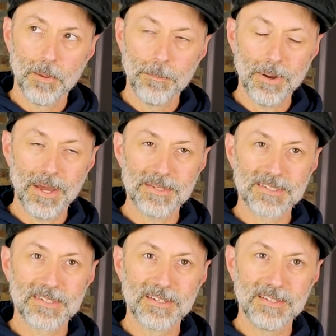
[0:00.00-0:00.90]

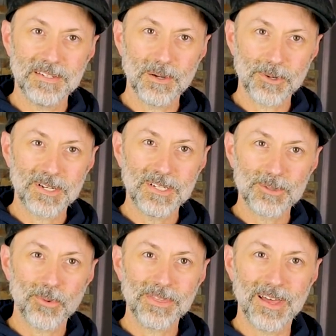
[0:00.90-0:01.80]
But we're going to
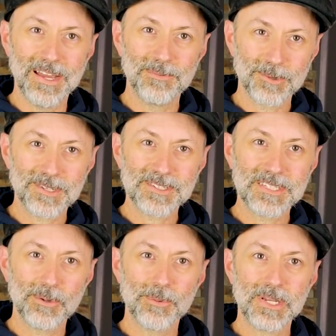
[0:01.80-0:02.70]
use one light. We're going to
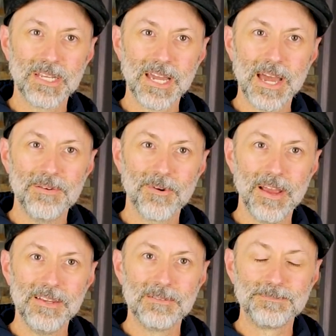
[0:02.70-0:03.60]
see what we can get,
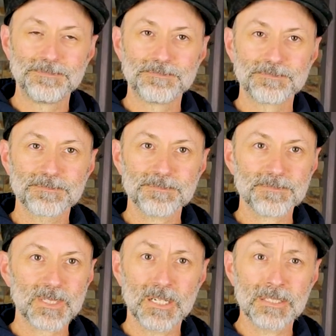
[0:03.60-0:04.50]
right?
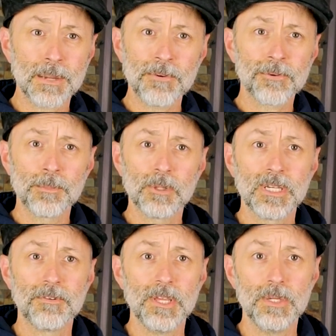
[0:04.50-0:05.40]
Because I'm a firm
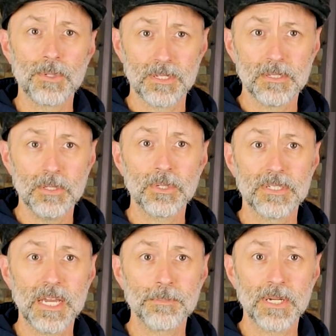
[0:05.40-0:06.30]
believer that you can
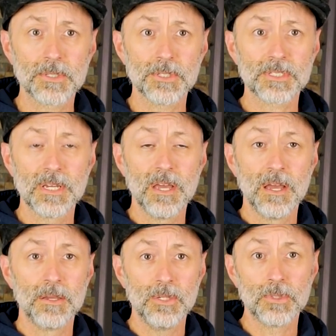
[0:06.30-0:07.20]
take pictures
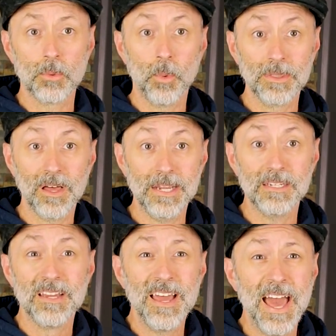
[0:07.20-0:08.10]
using one light.
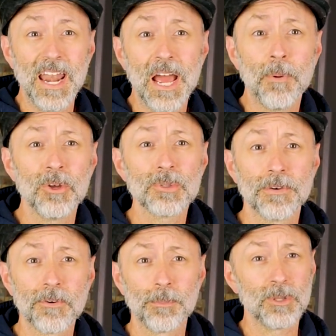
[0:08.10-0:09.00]
And I'm also a
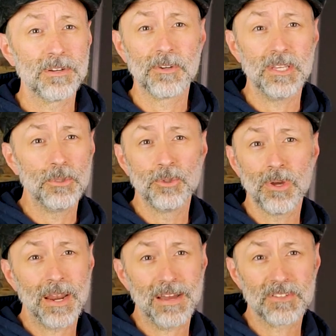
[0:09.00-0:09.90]
firm believer that you do
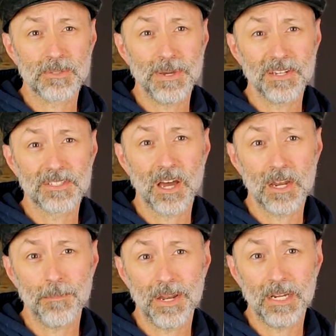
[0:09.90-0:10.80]
not have to spend a ton
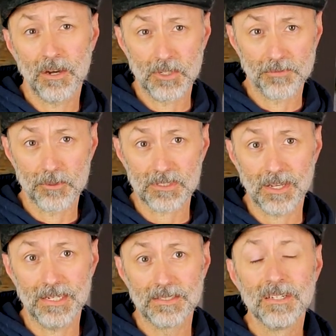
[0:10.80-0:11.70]
of money on your first light.